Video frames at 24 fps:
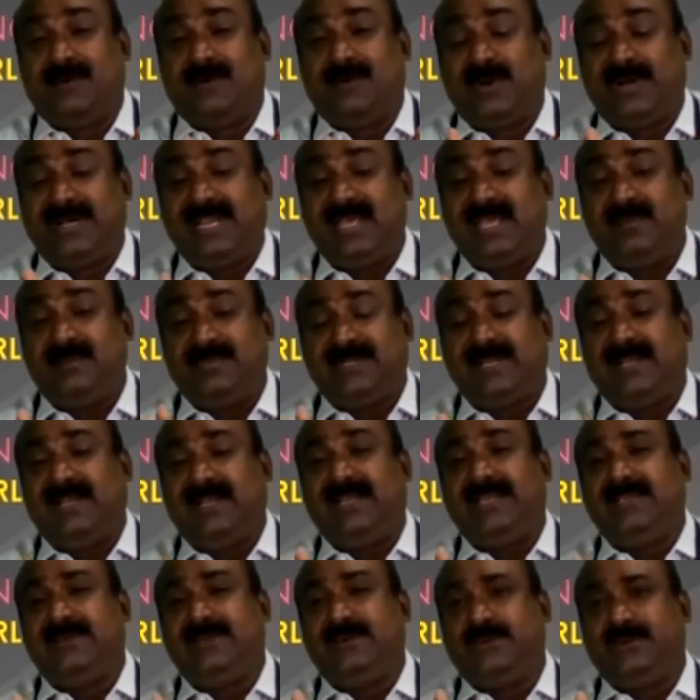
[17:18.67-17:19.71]
What I'm
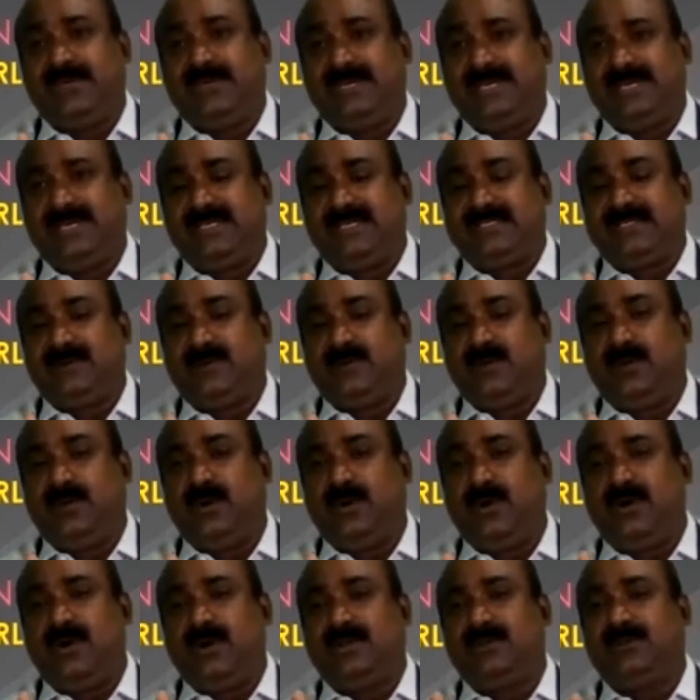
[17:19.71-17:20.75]
telling you is
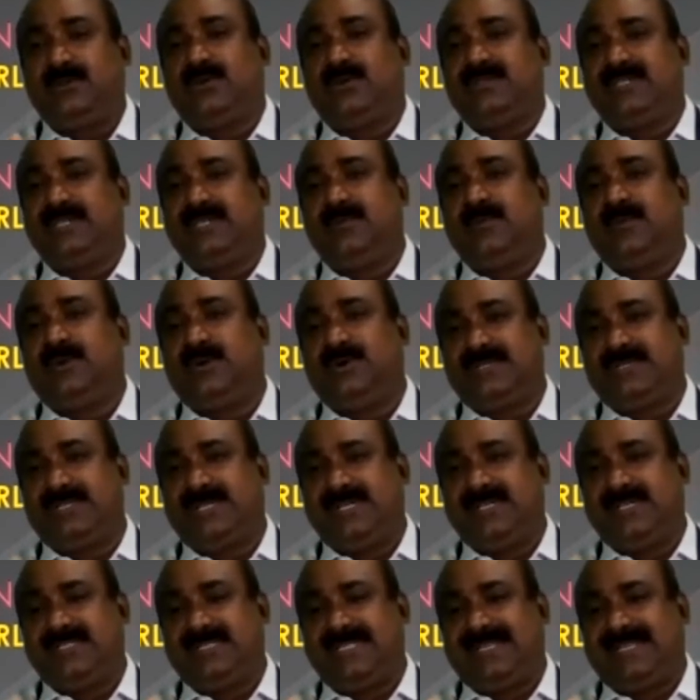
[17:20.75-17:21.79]
all those
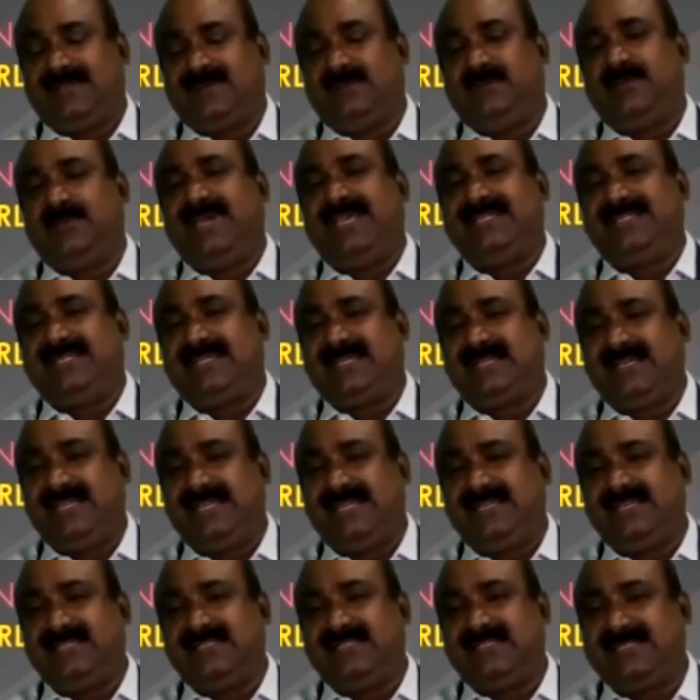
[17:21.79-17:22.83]
emotions that basically
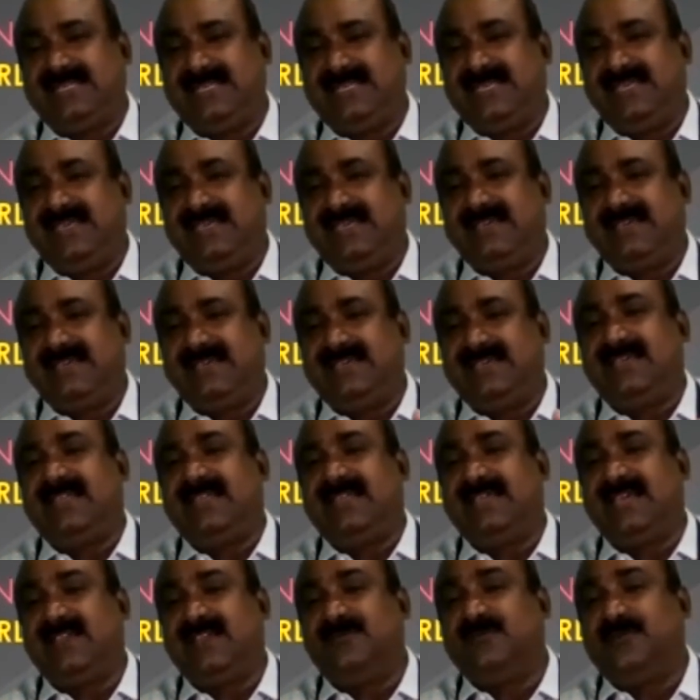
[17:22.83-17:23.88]
it is seeing,
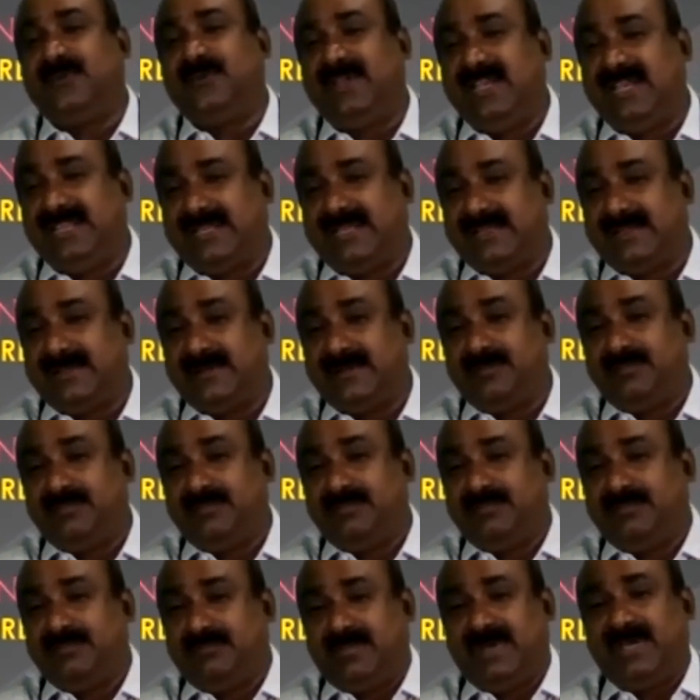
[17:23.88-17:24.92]
hearing and feeling
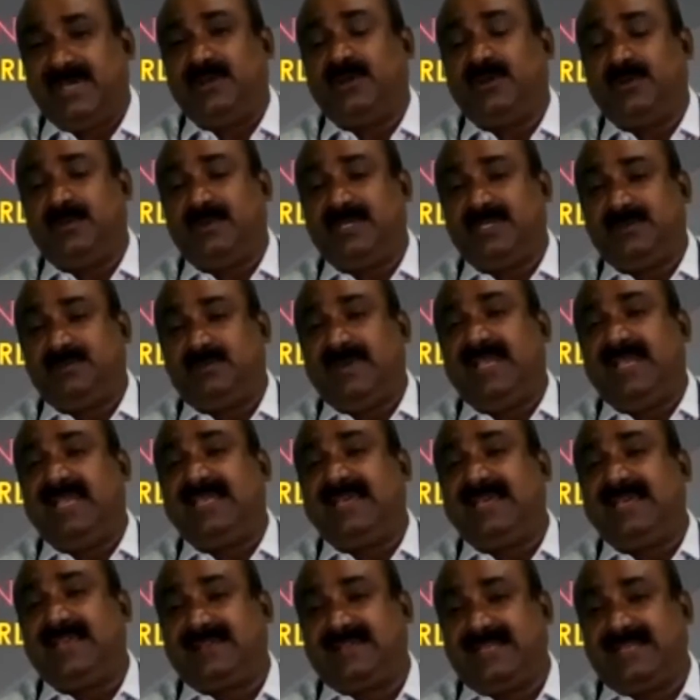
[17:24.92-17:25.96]
may not be
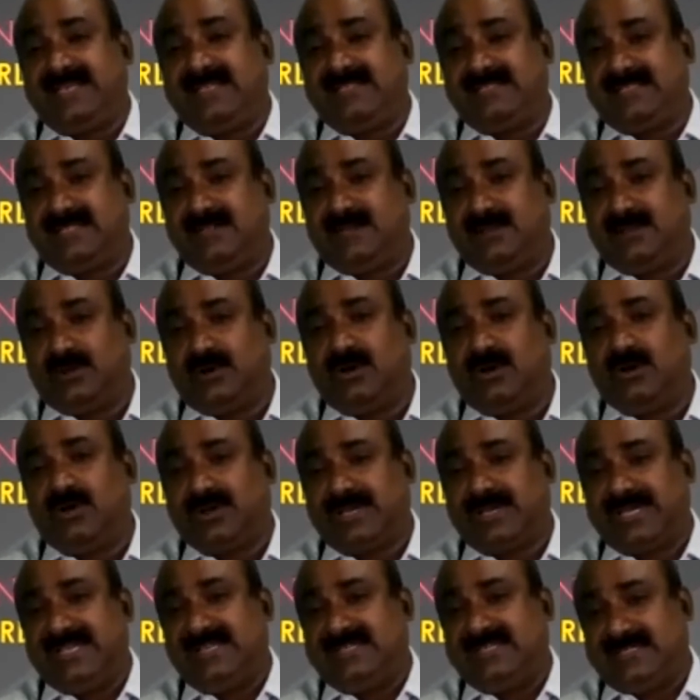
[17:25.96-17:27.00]
smelling and tasting in all
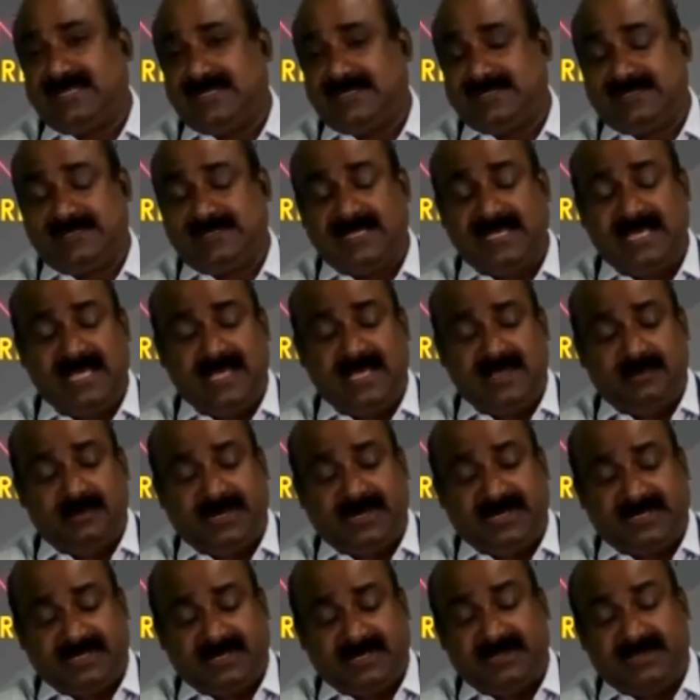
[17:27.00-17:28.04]
occasions,
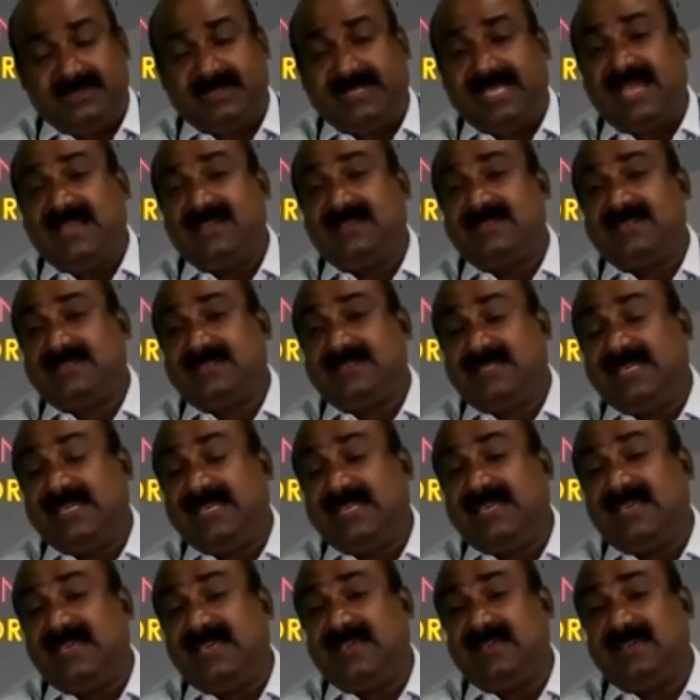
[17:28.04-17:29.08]
but that
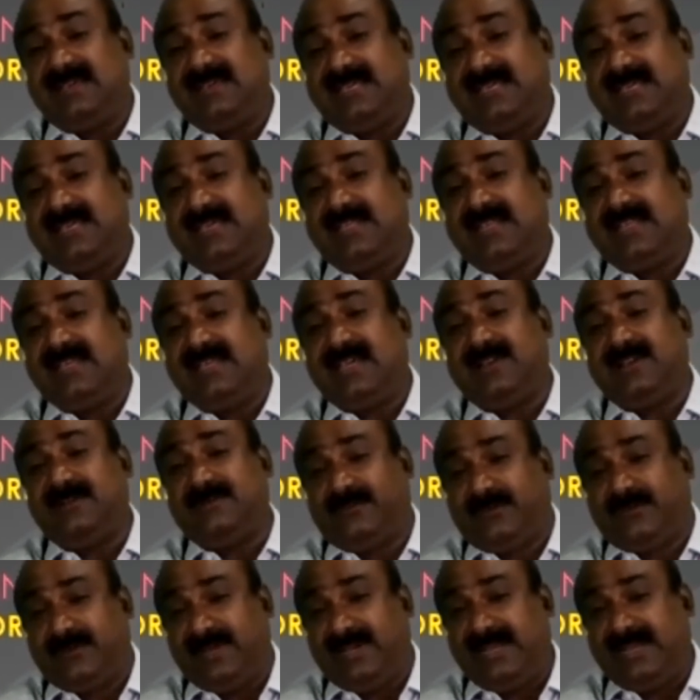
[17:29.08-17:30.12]
seeing, hearing
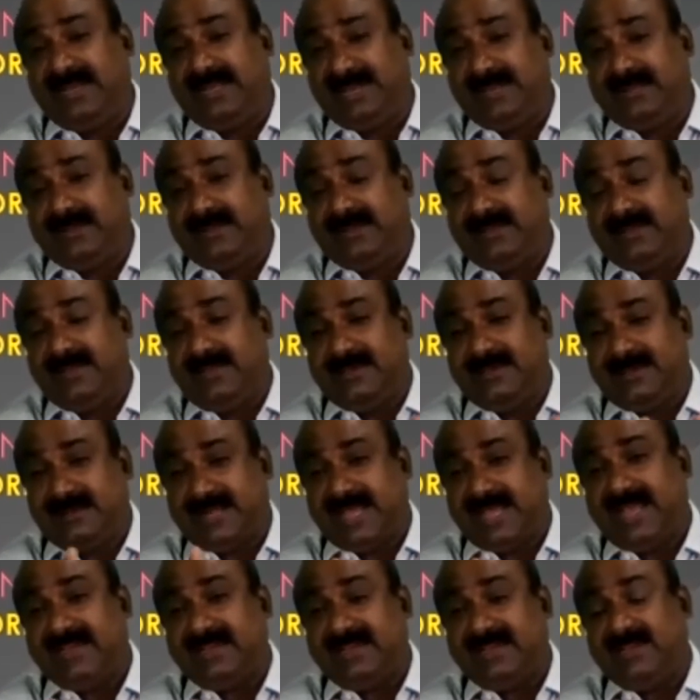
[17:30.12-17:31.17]
and feeling,
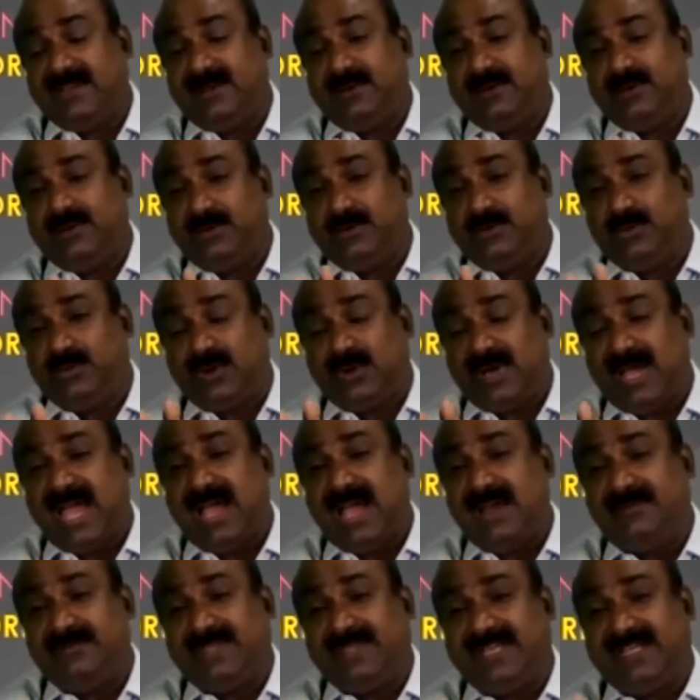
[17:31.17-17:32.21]
right now you
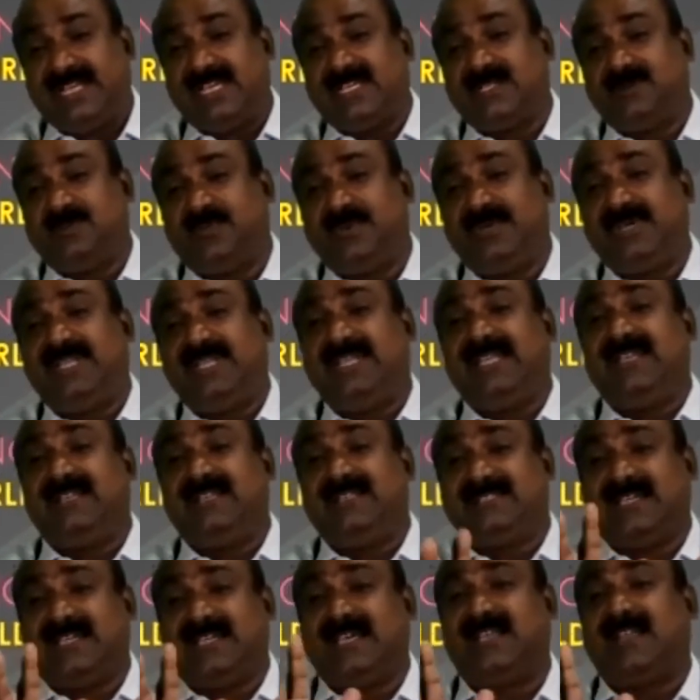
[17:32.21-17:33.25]
have that
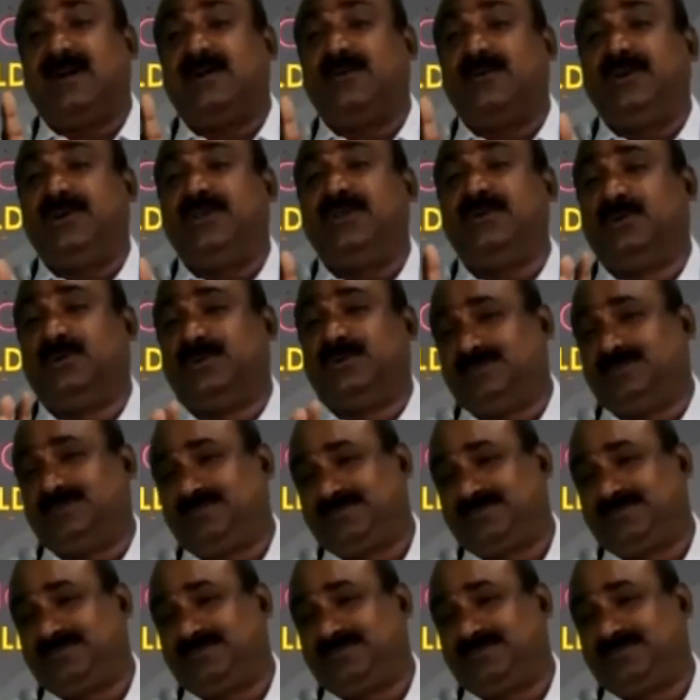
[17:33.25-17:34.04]
experience around you.